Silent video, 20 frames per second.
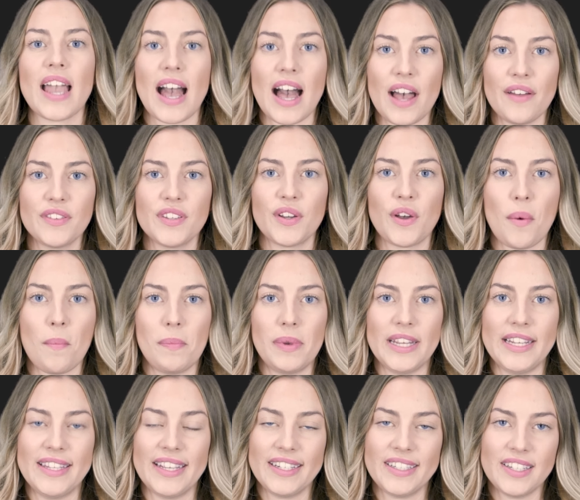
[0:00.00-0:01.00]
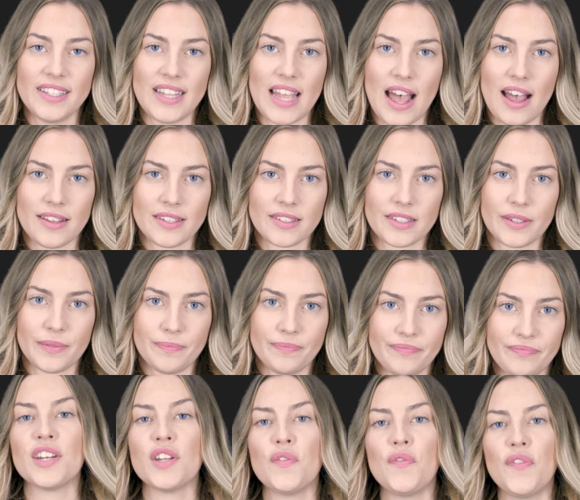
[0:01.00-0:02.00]
after completing the task.
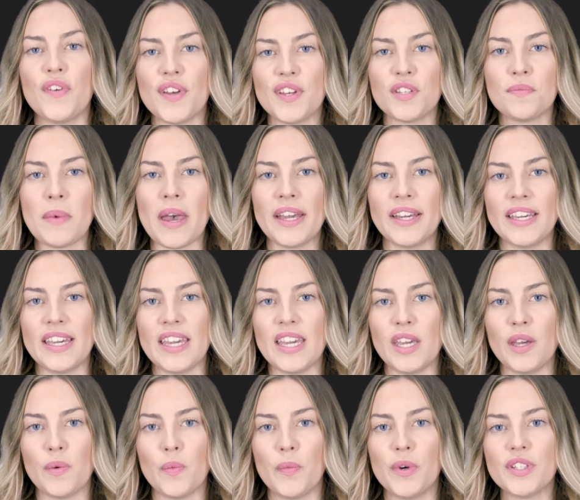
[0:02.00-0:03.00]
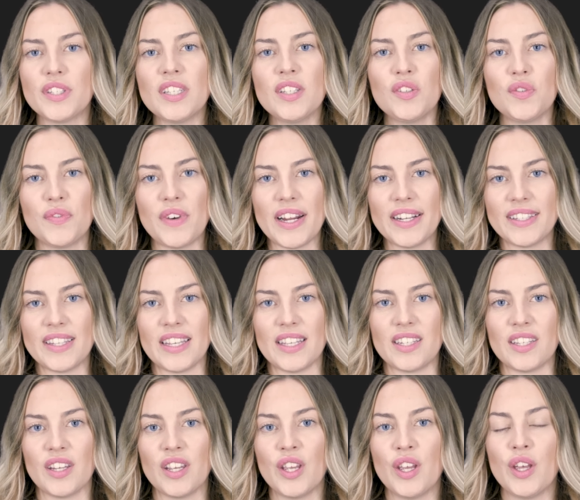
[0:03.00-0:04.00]
The first monkey was
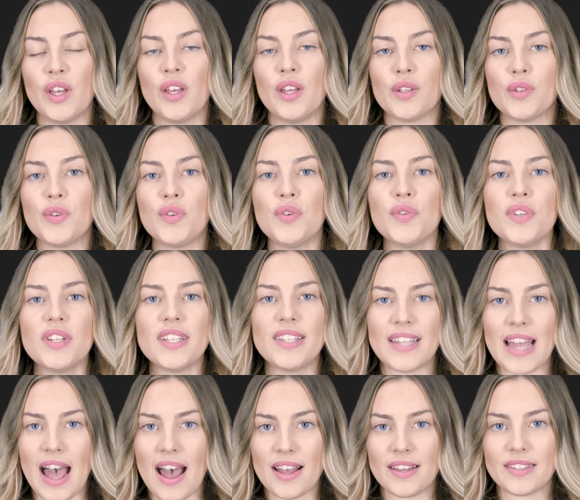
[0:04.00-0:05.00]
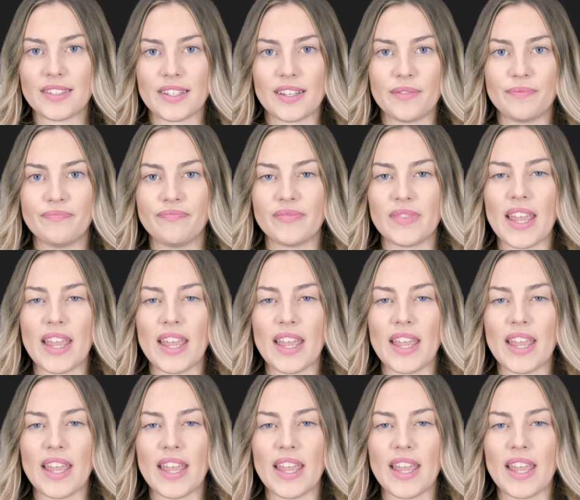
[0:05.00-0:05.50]
instructed to do the task,